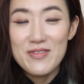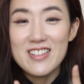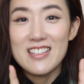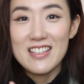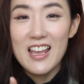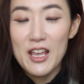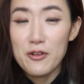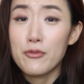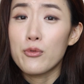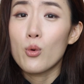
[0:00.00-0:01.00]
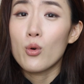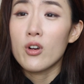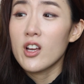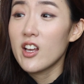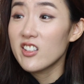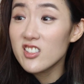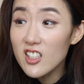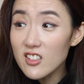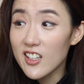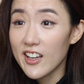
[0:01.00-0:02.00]
today for a
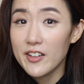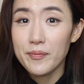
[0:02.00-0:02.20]
Sunday.